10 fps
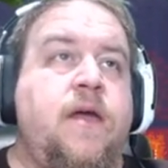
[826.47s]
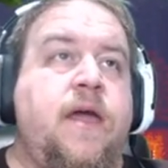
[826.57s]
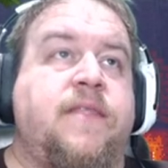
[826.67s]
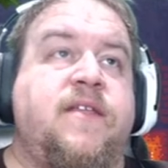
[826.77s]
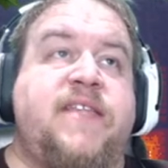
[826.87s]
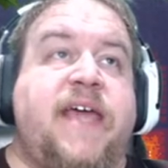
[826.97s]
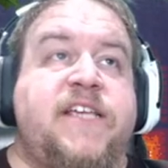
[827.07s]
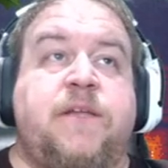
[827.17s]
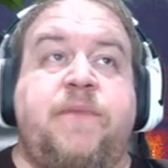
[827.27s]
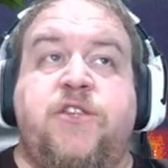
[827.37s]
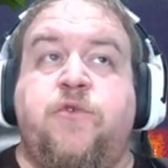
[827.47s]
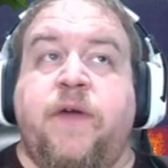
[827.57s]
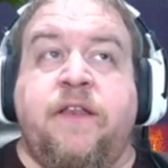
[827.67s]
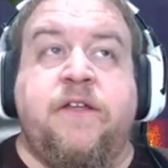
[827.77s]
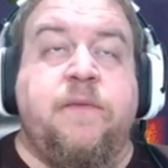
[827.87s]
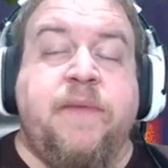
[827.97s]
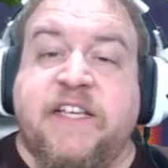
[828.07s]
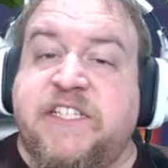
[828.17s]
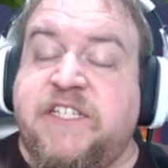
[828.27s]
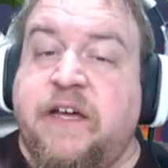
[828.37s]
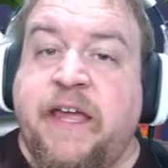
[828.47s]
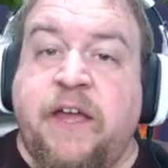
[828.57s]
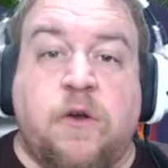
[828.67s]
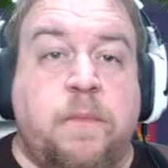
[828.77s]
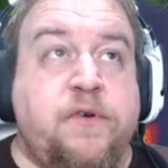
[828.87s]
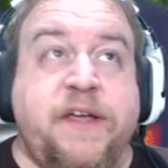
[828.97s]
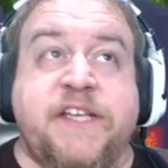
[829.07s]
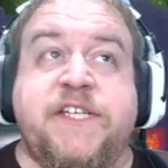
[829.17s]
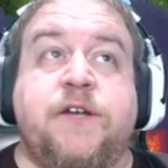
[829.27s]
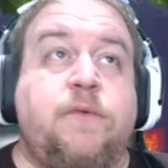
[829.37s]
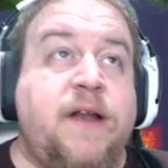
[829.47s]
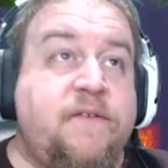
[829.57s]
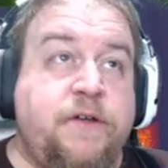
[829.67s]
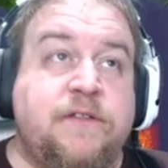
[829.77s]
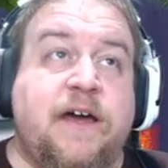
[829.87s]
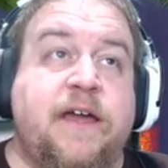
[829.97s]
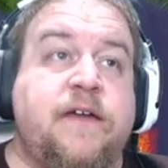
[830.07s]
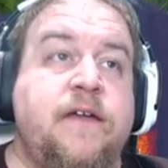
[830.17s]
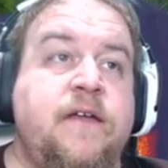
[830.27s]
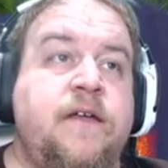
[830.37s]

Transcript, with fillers: And the days in between can be sunny or breezy or whatever you'd like.